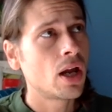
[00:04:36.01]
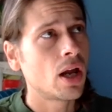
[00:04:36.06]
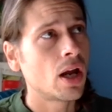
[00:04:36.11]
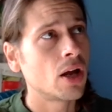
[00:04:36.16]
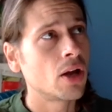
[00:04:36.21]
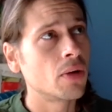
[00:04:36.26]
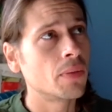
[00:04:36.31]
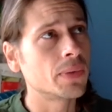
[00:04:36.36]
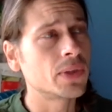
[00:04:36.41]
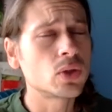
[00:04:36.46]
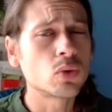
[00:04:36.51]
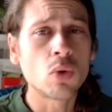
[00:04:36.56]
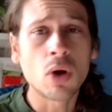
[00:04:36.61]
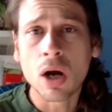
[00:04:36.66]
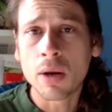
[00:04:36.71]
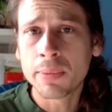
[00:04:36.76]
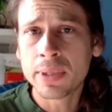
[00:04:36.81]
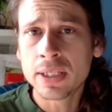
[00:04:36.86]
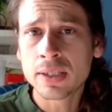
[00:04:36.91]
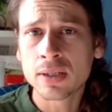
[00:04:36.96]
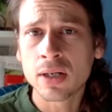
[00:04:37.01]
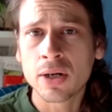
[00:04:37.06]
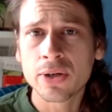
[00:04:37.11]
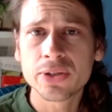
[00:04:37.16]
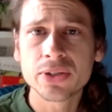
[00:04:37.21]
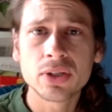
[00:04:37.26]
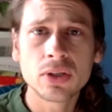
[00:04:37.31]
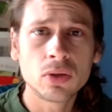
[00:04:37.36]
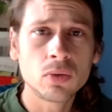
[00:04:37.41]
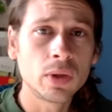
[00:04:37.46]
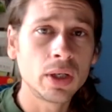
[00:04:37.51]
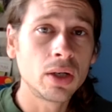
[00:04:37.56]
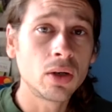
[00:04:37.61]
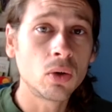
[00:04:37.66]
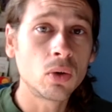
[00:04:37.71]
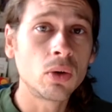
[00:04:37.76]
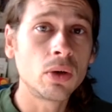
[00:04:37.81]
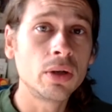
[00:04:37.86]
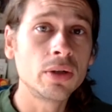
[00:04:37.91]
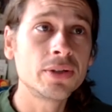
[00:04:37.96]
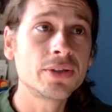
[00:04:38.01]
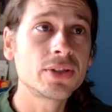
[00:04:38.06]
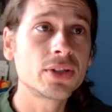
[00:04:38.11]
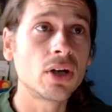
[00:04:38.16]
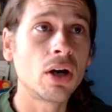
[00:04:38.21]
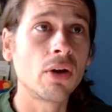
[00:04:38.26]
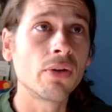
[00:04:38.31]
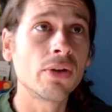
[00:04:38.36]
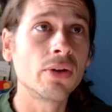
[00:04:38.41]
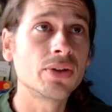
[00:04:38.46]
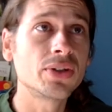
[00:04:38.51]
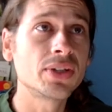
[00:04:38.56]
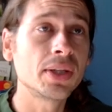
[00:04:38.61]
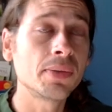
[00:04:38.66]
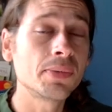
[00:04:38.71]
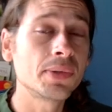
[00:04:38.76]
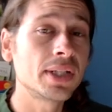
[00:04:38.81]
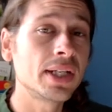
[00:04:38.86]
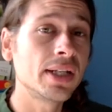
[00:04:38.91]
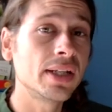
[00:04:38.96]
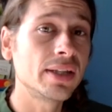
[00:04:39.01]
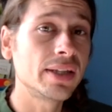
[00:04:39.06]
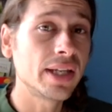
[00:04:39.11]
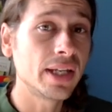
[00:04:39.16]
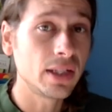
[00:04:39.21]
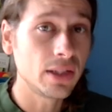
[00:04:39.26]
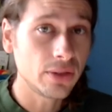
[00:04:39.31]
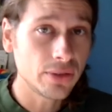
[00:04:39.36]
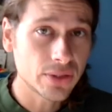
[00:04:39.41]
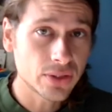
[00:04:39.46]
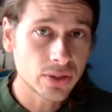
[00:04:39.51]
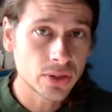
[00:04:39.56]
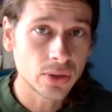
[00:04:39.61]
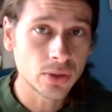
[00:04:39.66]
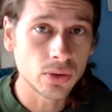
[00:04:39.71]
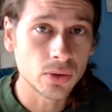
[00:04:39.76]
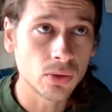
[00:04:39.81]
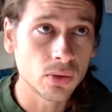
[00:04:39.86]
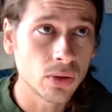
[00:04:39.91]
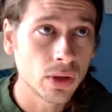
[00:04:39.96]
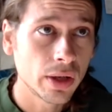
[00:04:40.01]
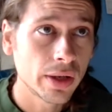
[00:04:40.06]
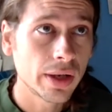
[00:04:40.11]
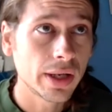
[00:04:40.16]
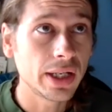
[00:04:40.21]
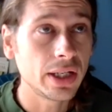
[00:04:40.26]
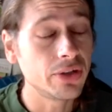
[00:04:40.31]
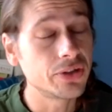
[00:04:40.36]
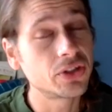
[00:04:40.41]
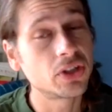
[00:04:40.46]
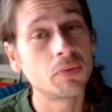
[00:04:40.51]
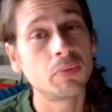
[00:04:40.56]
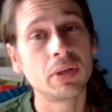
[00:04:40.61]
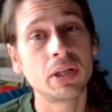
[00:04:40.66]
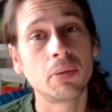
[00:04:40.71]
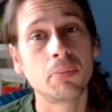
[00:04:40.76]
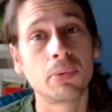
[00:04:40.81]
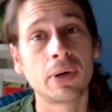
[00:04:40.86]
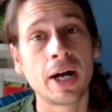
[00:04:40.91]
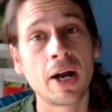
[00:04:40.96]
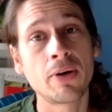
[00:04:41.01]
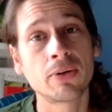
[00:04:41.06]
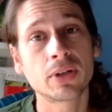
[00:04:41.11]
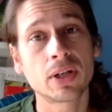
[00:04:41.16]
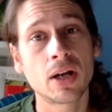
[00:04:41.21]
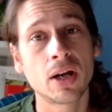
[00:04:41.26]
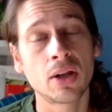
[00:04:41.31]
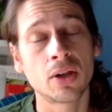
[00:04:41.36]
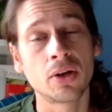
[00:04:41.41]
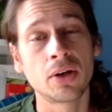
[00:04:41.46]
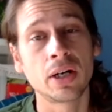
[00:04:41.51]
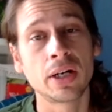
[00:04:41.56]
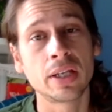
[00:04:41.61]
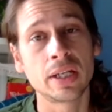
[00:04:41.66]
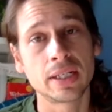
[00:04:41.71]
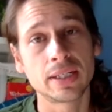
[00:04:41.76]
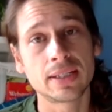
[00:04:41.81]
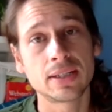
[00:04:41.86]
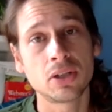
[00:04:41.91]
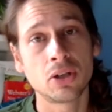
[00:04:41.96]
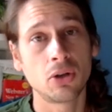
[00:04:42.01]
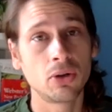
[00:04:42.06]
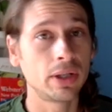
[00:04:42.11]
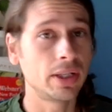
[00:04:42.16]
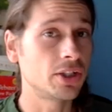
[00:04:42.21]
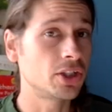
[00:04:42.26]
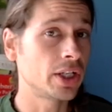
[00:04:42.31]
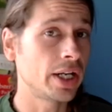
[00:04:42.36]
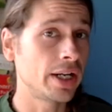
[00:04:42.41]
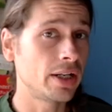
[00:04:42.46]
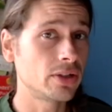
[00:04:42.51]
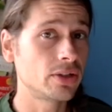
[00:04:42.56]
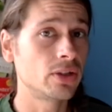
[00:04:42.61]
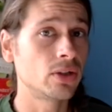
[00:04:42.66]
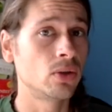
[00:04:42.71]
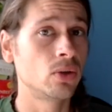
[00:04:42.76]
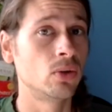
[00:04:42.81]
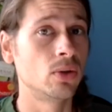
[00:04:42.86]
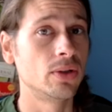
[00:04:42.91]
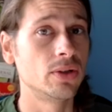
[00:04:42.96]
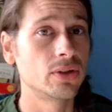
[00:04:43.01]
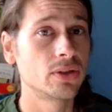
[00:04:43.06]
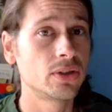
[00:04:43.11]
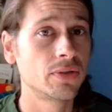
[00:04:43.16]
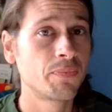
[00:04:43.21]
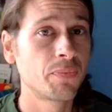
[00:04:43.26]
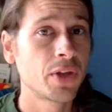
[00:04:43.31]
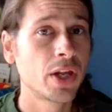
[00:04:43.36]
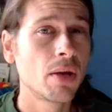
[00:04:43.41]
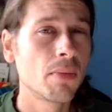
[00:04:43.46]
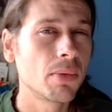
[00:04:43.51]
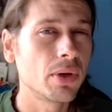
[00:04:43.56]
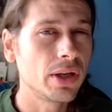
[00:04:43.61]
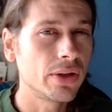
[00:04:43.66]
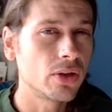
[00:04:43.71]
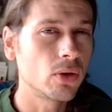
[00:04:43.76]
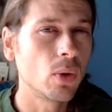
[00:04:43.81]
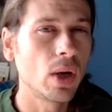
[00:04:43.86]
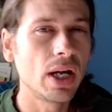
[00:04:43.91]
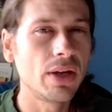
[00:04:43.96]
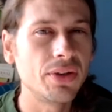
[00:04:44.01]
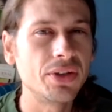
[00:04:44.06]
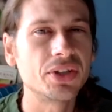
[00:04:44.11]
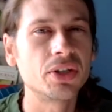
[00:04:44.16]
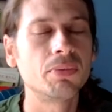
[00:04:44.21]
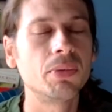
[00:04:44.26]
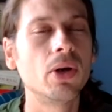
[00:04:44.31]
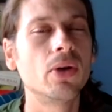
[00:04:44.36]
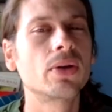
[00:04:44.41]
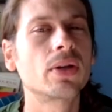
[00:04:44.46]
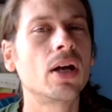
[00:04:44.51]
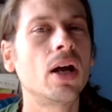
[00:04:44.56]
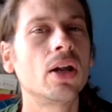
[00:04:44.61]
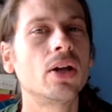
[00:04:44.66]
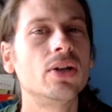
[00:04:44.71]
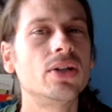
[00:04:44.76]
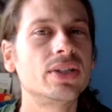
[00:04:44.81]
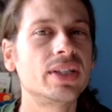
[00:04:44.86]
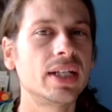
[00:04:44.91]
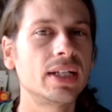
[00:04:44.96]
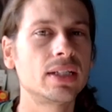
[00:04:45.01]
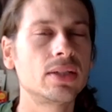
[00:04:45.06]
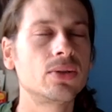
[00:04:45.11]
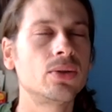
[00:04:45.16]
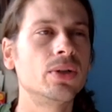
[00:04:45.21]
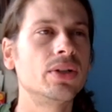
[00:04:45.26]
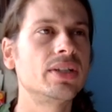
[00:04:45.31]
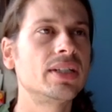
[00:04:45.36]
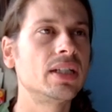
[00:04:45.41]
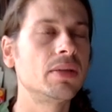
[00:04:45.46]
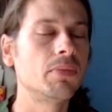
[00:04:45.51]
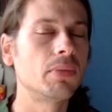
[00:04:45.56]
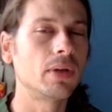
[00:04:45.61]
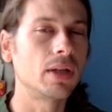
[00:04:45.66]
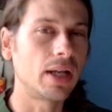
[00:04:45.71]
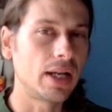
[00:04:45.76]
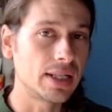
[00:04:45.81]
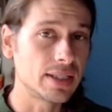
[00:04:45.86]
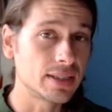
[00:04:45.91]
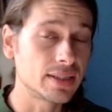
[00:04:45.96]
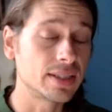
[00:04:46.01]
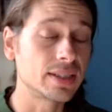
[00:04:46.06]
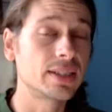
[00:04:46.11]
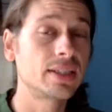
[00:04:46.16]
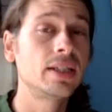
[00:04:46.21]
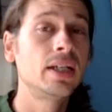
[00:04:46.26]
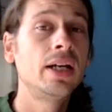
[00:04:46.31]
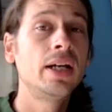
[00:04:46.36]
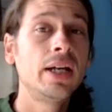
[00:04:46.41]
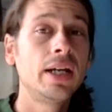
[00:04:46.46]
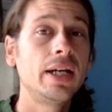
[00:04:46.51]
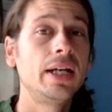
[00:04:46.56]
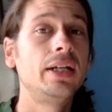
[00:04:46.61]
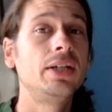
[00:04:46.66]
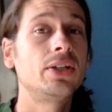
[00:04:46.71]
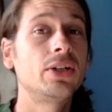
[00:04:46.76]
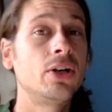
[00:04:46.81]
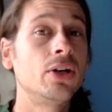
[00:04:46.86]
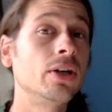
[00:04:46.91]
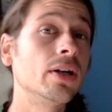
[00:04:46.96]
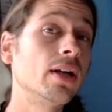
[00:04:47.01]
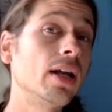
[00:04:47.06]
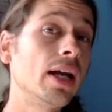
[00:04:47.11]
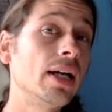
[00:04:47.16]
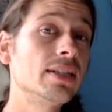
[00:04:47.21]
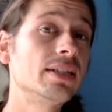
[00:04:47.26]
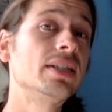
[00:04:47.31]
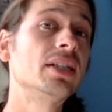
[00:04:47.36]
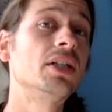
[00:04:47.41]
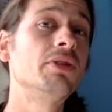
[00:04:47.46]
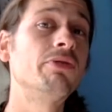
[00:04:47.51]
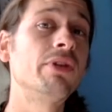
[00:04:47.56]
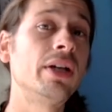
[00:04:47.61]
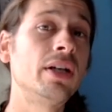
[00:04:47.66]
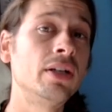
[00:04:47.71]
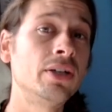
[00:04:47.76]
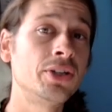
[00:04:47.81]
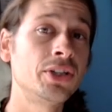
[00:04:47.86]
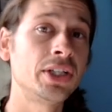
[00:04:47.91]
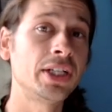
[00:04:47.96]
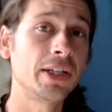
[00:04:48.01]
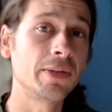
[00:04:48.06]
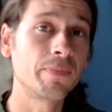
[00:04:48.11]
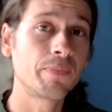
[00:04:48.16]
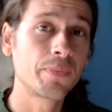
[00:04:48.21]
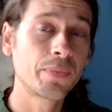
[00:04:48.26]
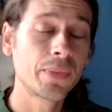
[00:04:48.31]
Swamis also wear orange, although some say that it used to be a brown color and it slowly changed to orange. But either way, these are both colors that sort of symbolize this internalizing of energy.